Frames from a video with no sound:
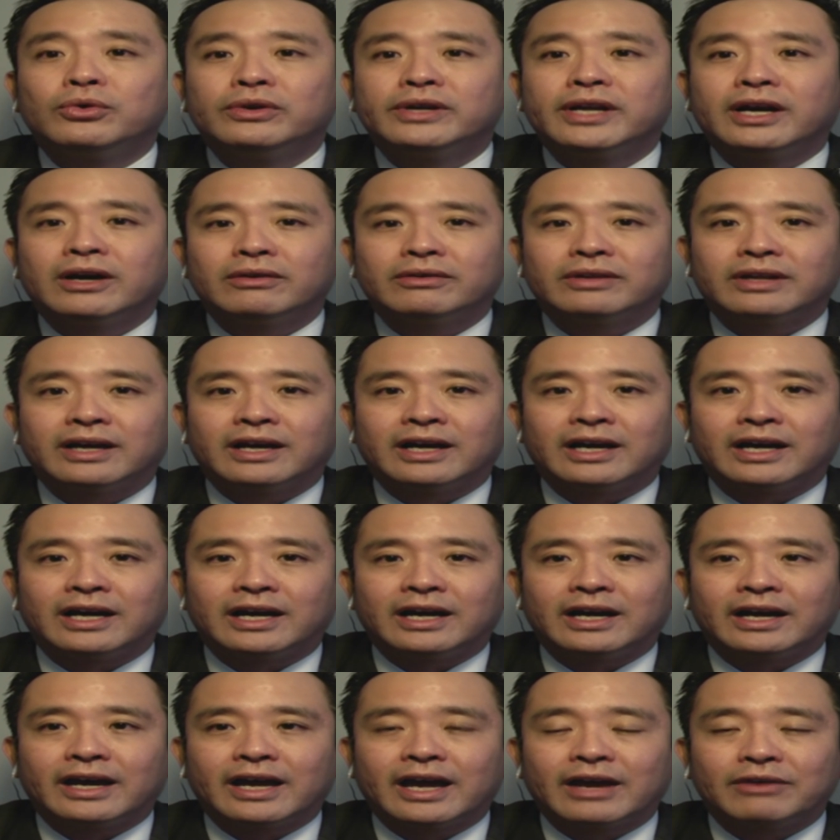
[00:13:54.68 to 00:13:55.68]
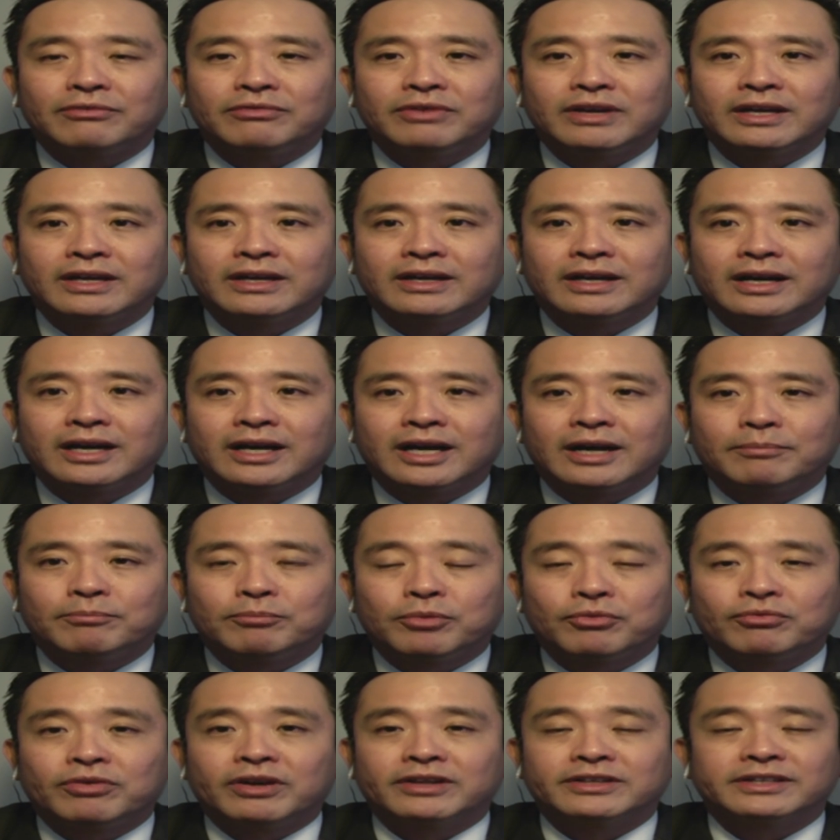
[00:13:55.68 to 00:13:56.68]
rule out having
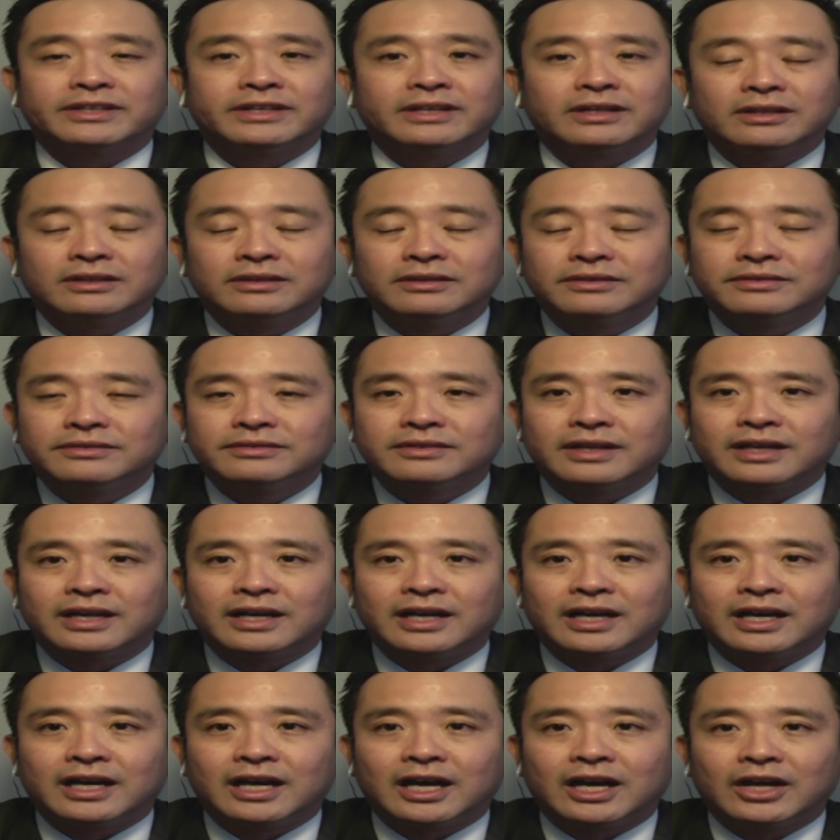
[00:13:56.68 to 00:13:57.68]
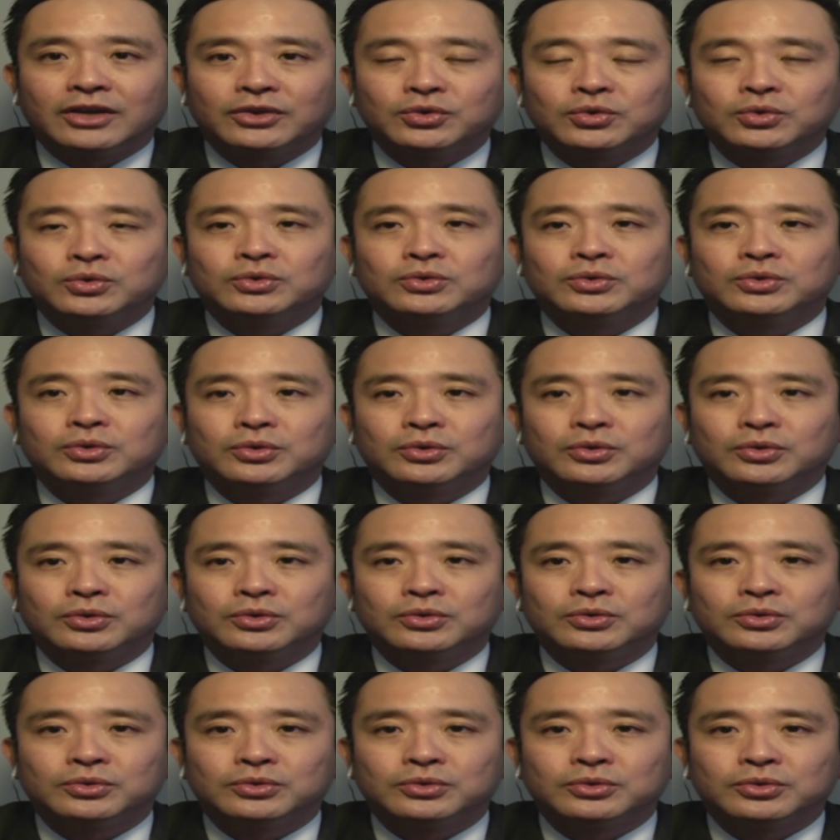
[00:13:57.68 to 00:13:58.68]
professionals to
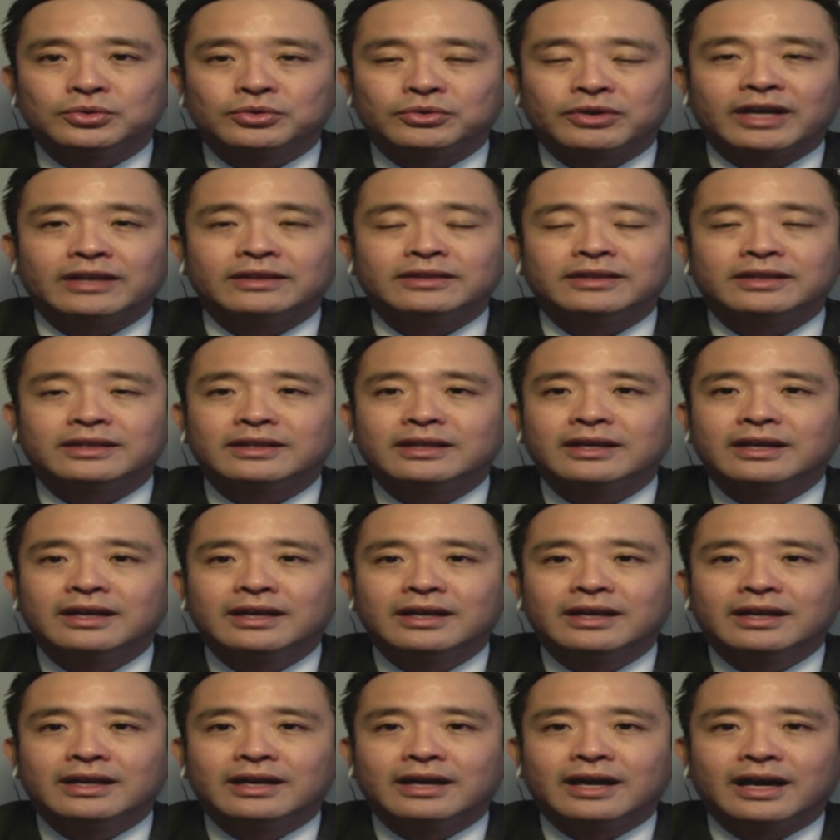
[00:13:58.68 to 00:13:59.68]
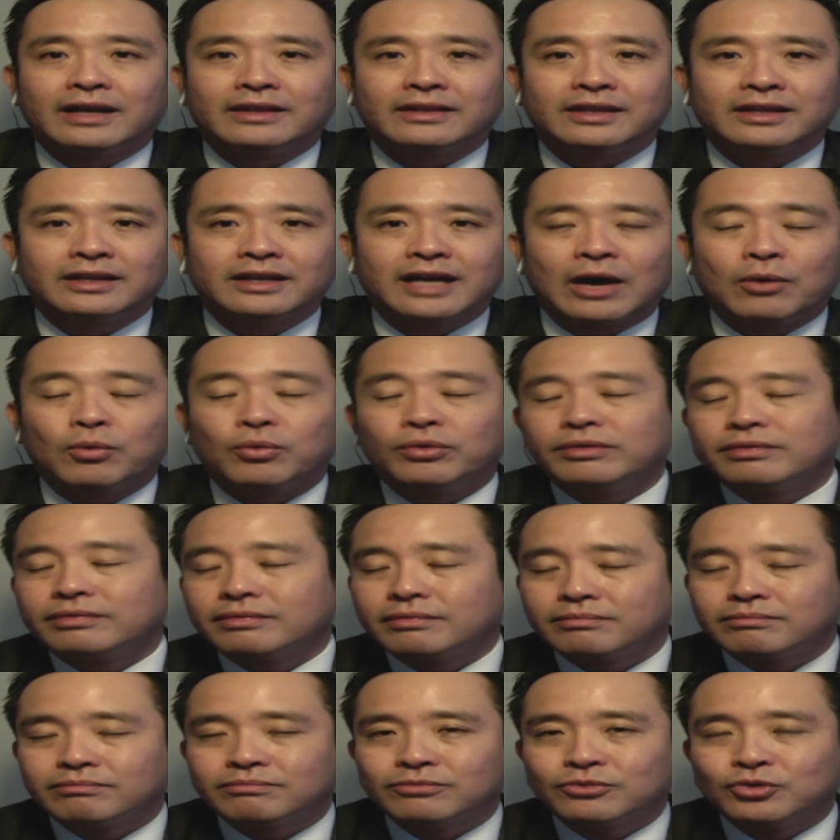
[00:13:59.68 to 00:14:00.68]
run it. I think I would
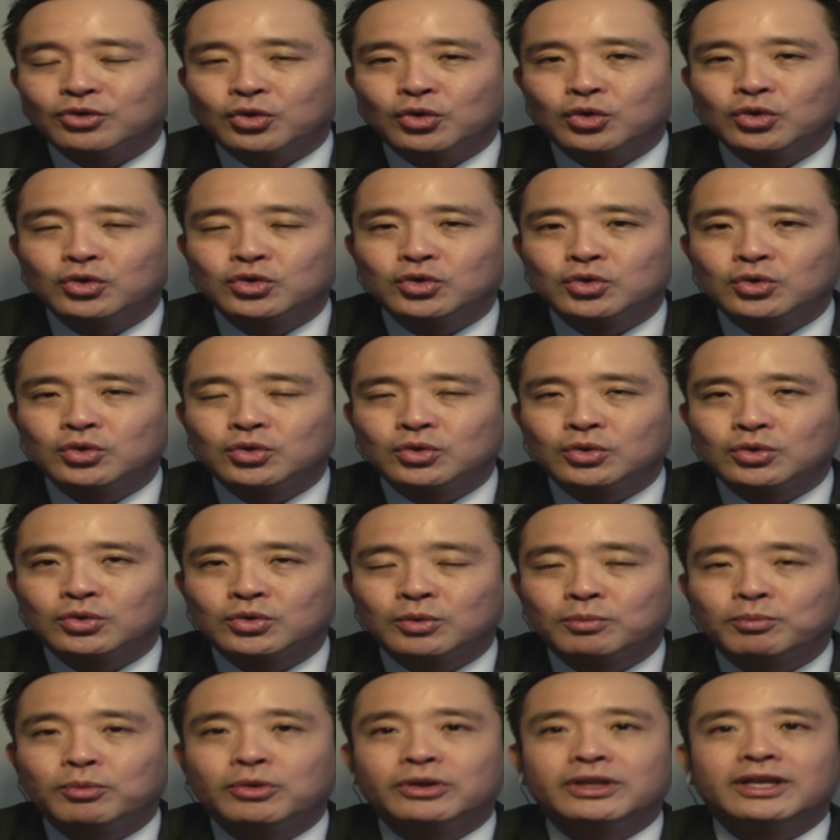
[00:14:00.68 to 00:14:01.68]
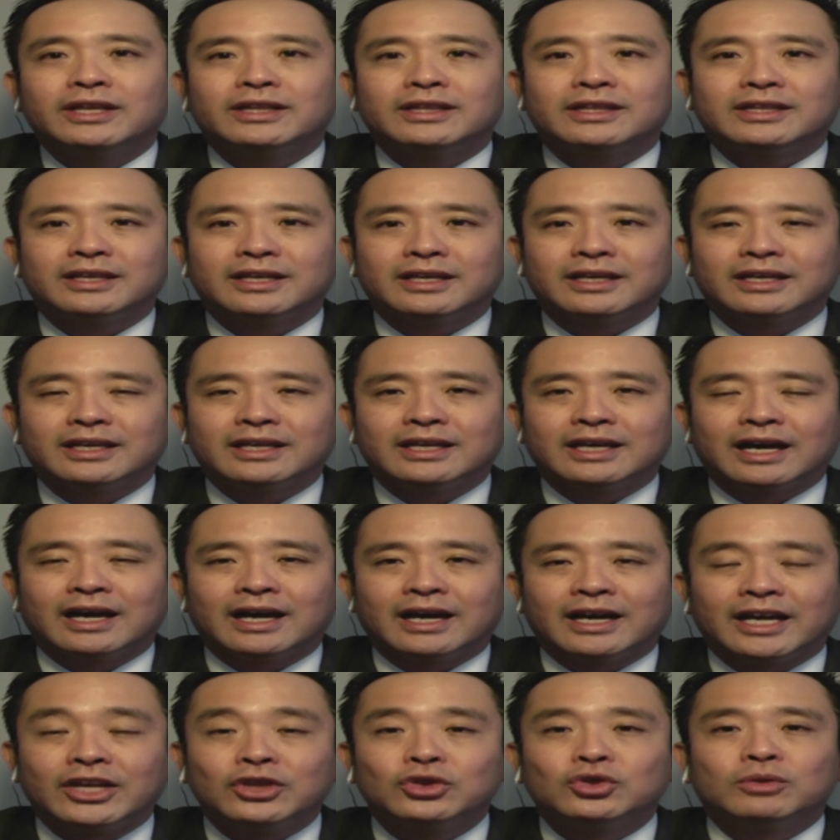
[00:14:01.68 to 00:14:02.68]
to put it
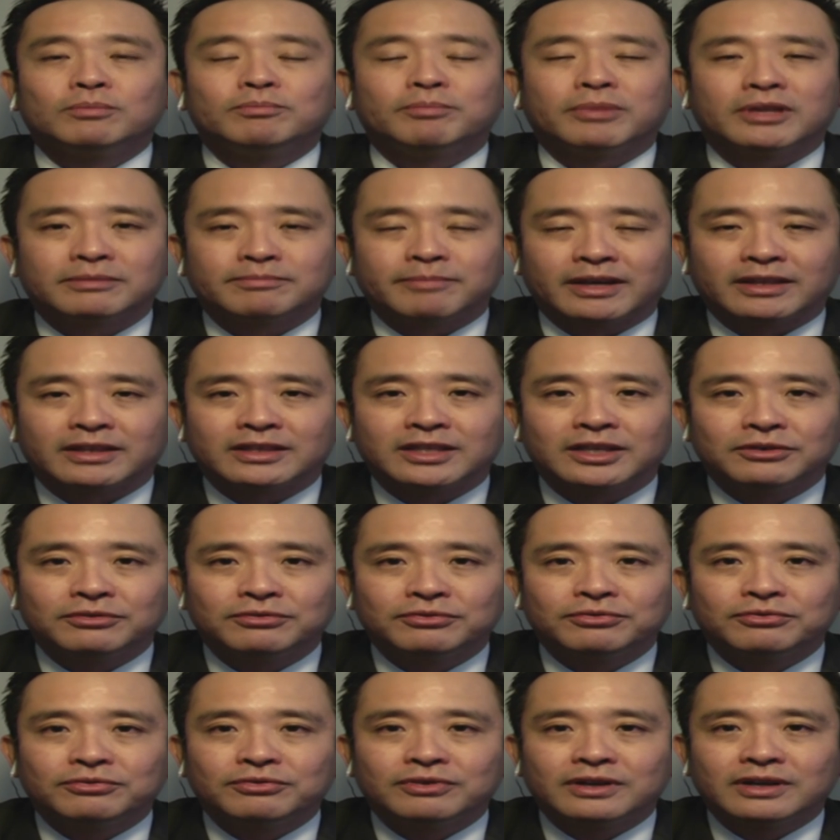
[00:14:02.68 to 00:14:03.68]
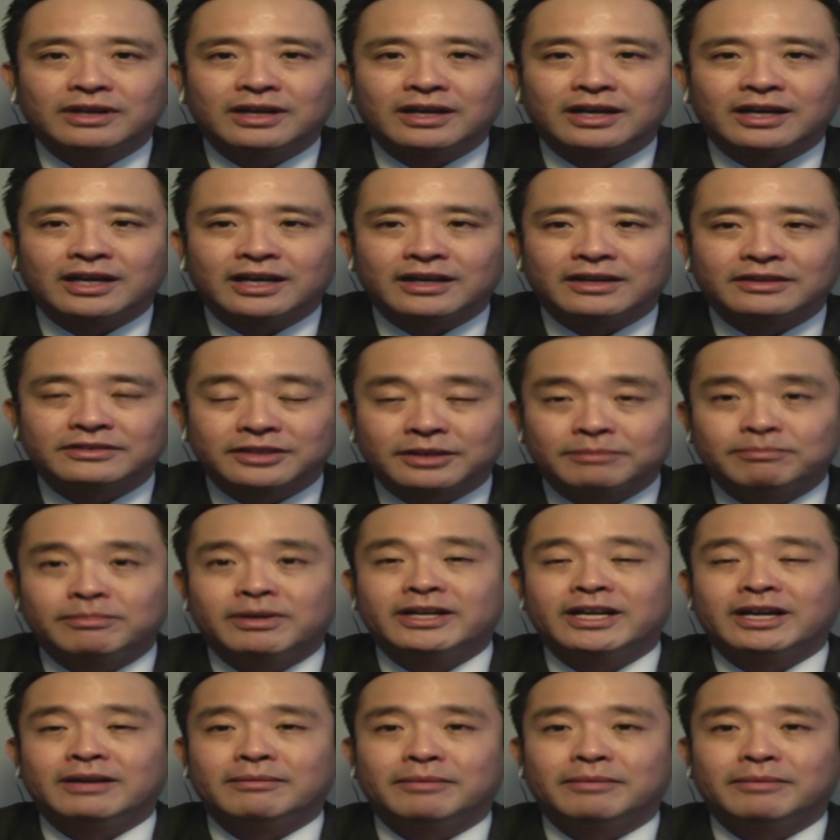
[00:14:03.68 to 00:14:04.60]
into perspective. Serba